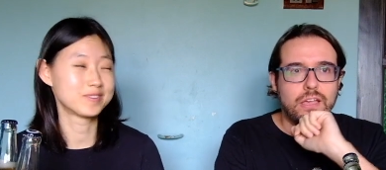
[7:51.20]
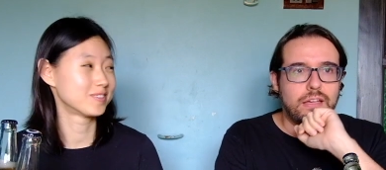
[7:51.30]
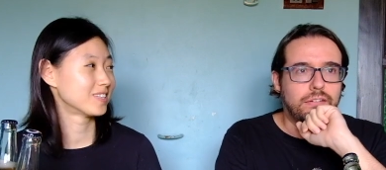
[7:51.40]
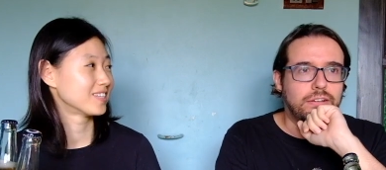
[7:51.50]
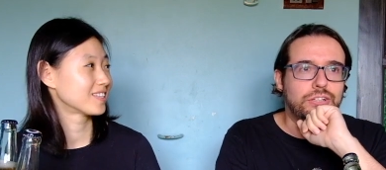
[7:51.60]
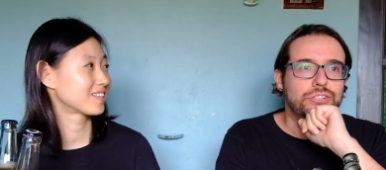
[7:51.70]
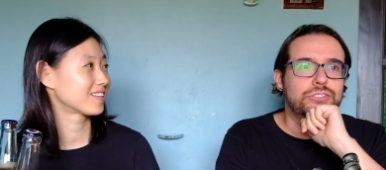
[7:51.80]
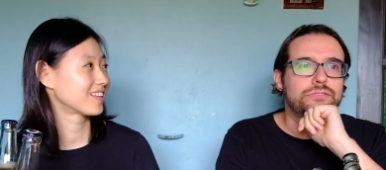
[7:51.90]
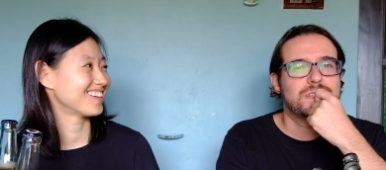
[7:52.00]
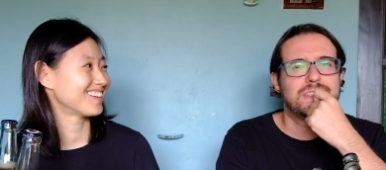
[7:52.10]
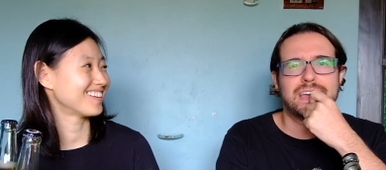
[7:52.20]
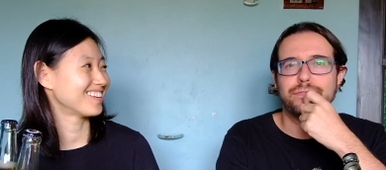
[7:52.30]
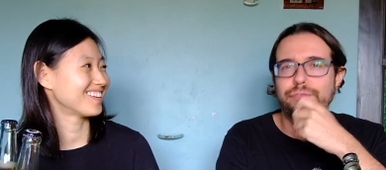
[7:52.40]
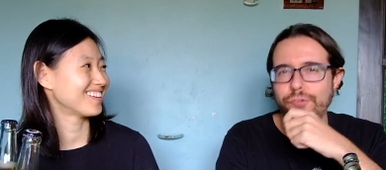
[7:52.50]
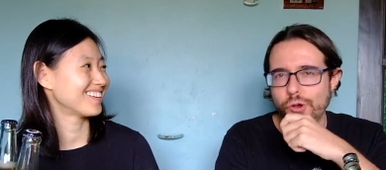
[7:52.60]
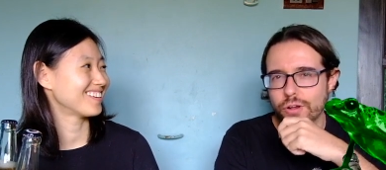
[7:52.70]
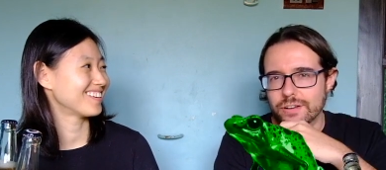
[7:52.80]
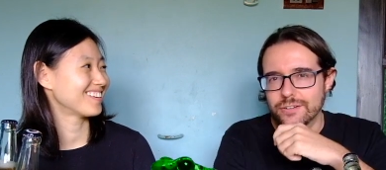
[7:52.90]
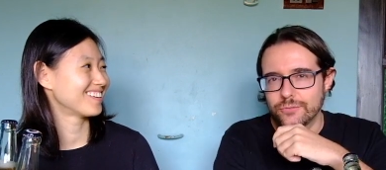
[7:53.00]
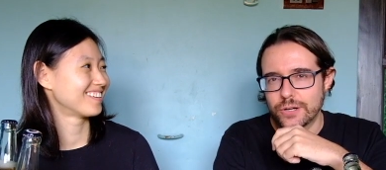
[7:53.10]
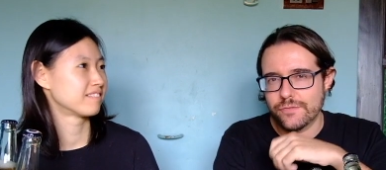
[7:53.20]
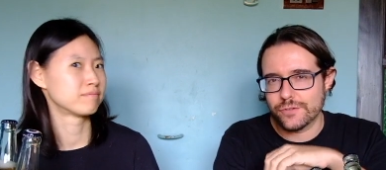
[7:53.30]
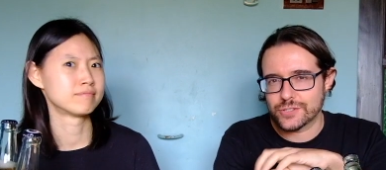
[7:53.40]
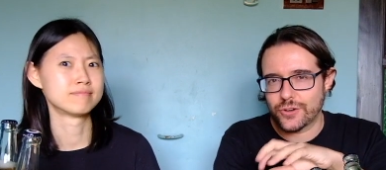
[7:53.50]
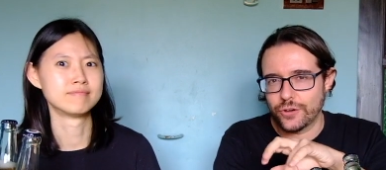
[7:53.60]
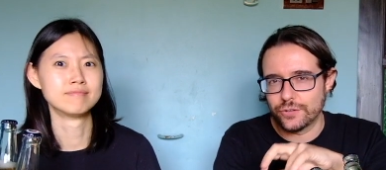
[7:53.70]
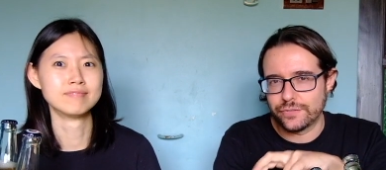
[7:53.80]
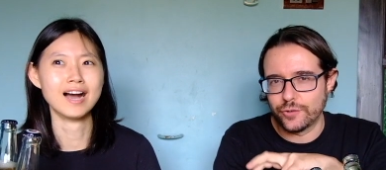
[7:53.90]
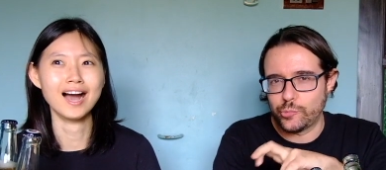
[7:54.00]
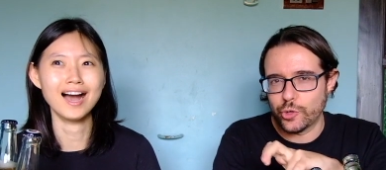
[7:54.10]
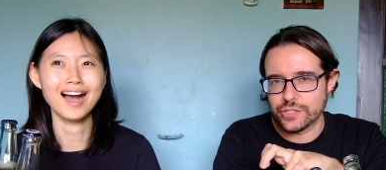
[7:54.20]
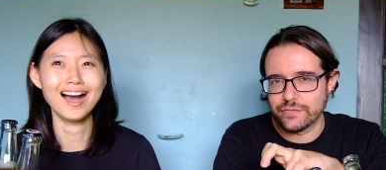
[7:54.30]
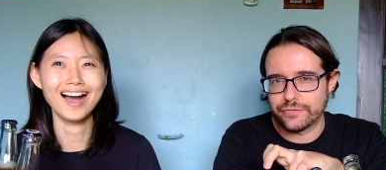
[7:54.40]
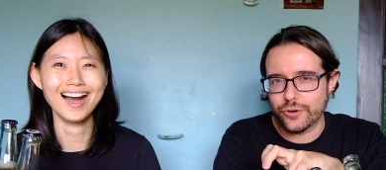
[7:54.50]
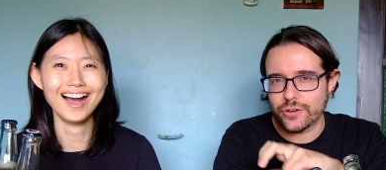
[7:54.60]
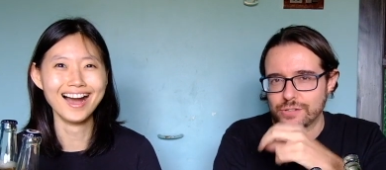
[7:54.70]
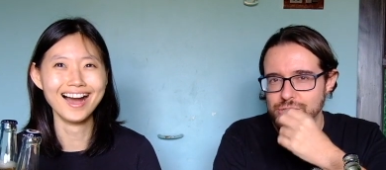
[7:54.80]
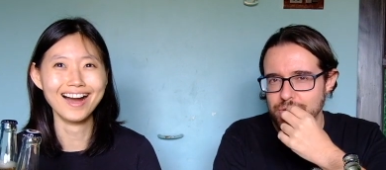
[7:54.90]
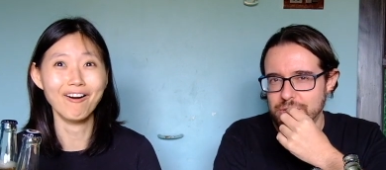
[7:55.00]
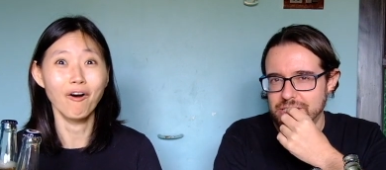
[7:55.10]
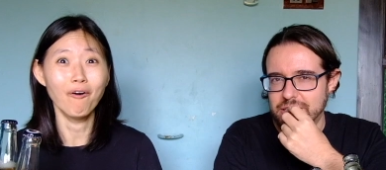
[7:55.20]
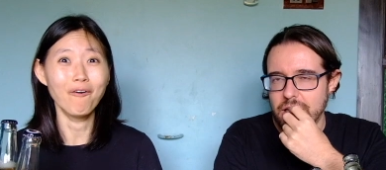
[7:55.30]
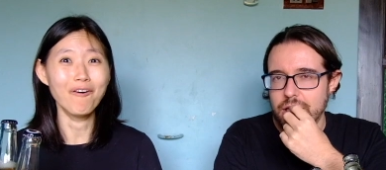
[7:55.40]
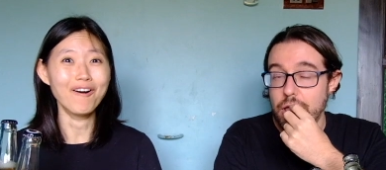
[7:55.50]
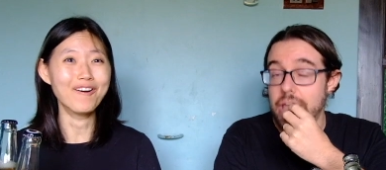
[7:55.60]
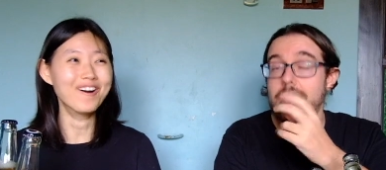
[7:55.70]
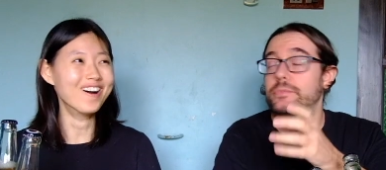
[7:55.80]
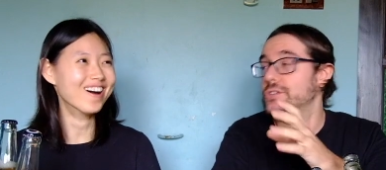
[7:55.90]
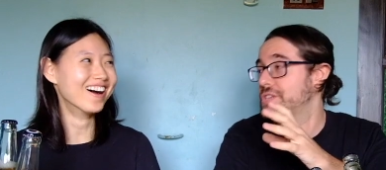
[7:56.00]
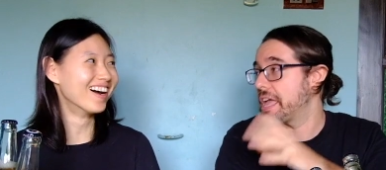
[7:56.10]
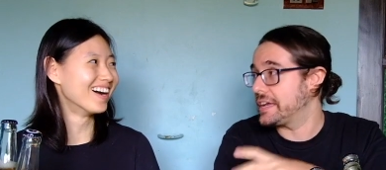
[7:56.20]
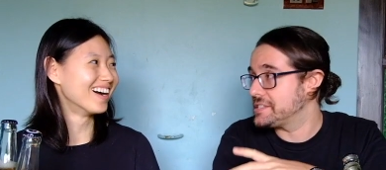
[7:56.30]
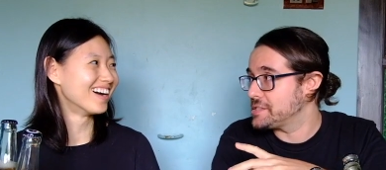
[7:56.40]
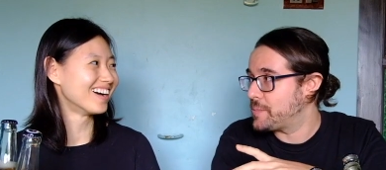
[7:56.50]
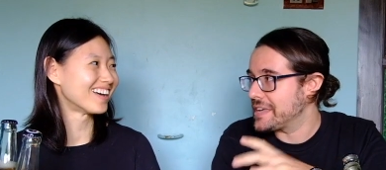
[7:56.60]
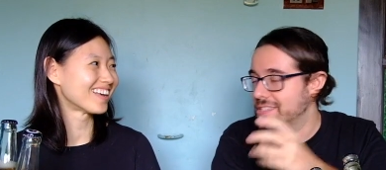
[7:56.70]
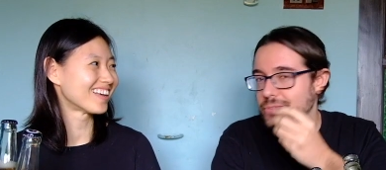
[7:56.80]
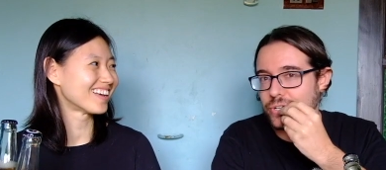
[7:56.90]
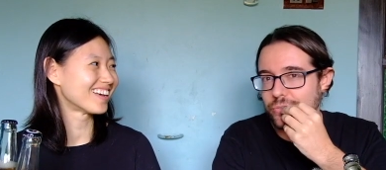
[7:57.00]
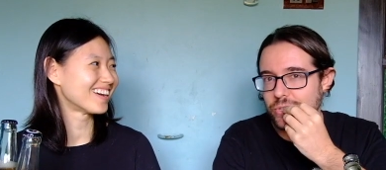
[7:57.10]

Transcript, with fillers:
Speaker 1: It's like a frog, one of those colorful poison frog. Because it was, eh, I'm not saying it's spicy, but it